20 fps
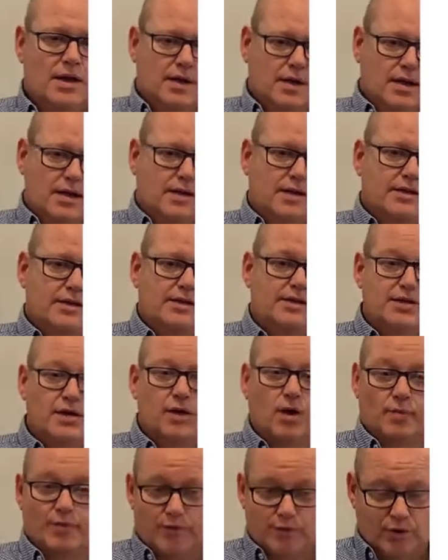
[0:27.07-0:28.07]
It's a
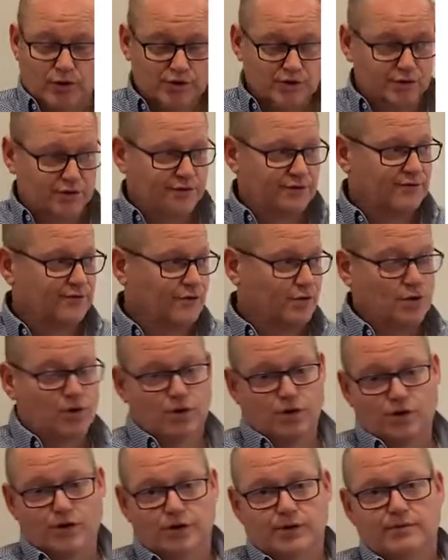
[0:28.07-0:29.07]
common module for
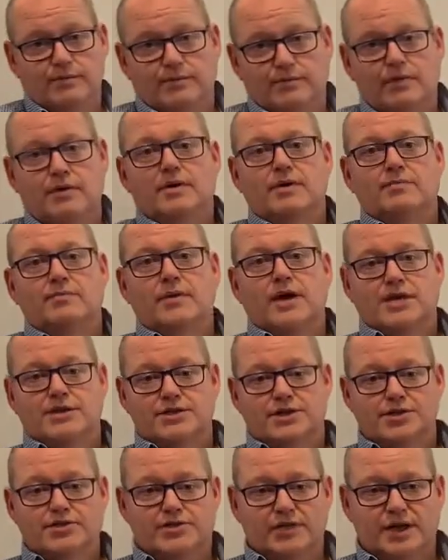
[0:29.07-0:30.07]
all
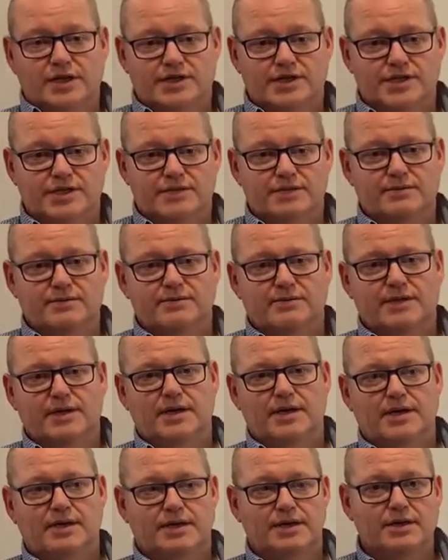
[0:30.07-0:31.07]
master tracks.
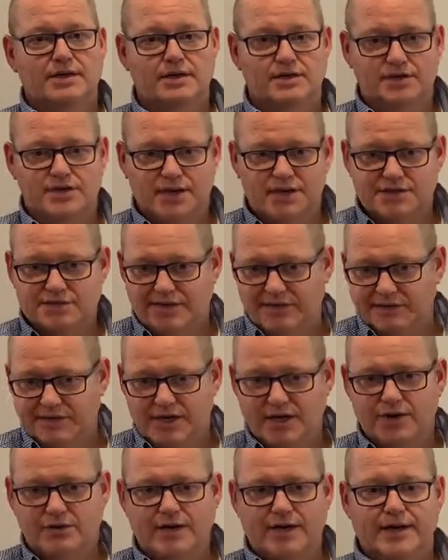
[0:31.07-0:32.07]
It contains
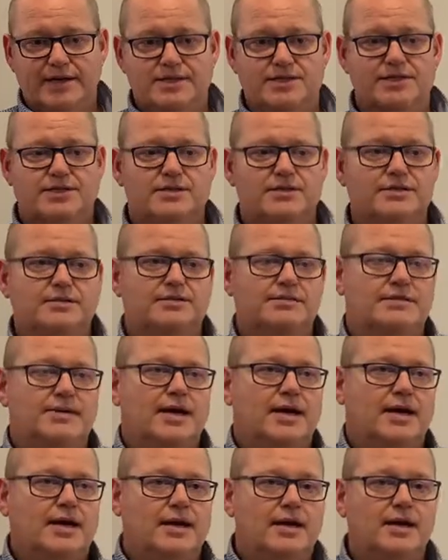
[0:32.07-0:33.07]
15 credits
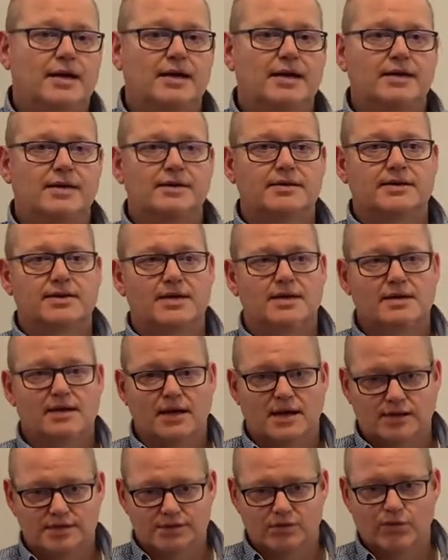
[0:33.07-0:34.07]
and it
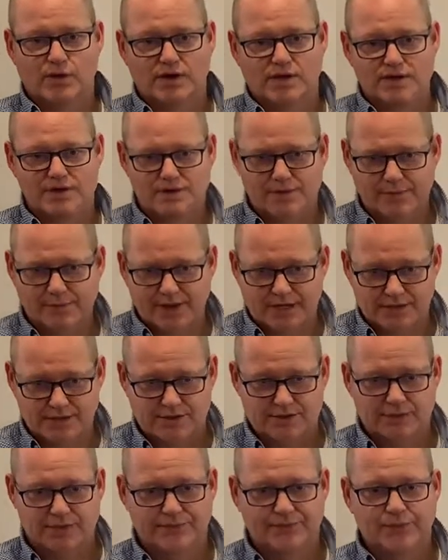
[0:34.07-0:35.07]
lasts one
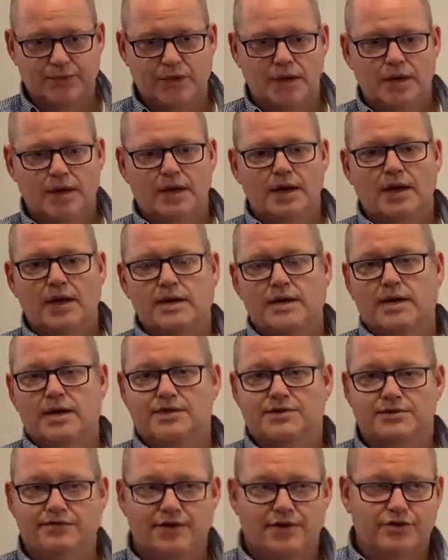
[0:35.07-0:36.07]
semester. It has
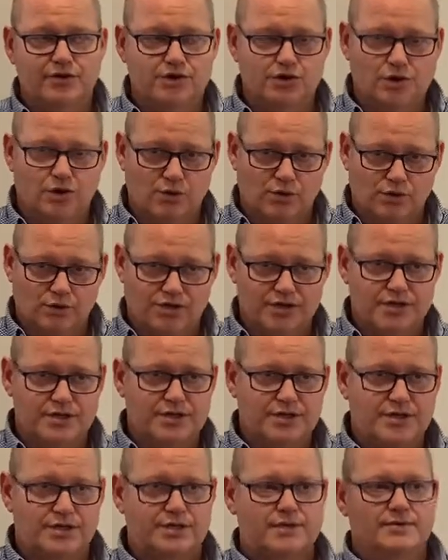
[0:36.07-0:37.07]
various
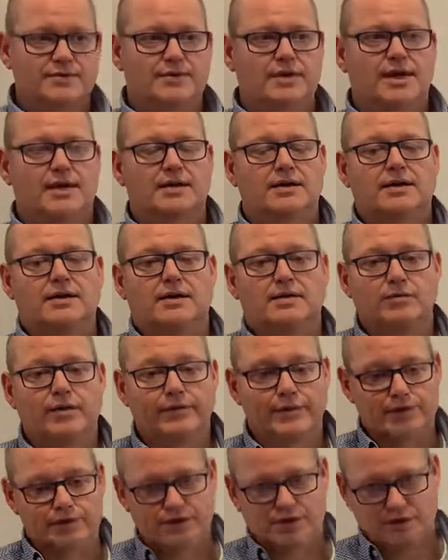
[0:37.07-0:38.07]
courses. We
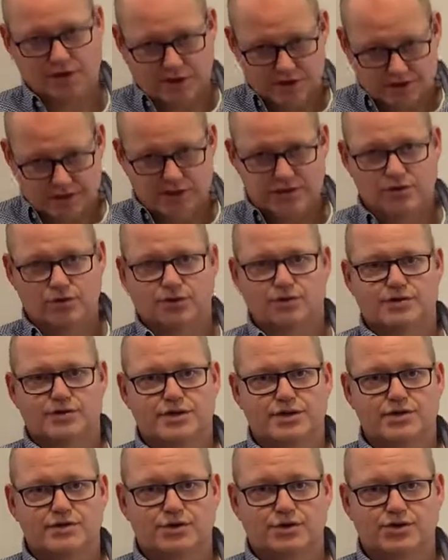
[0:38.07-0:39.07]
will discuss these
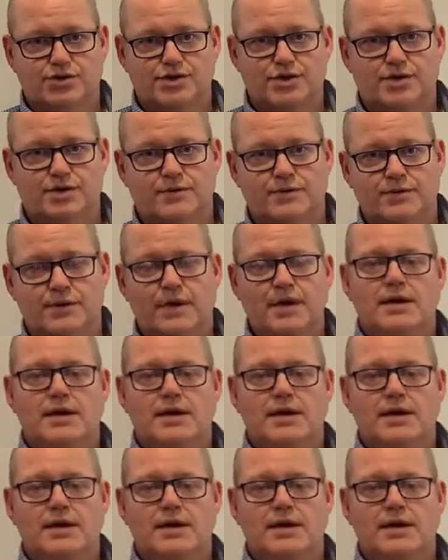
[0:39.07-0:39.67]
courses also.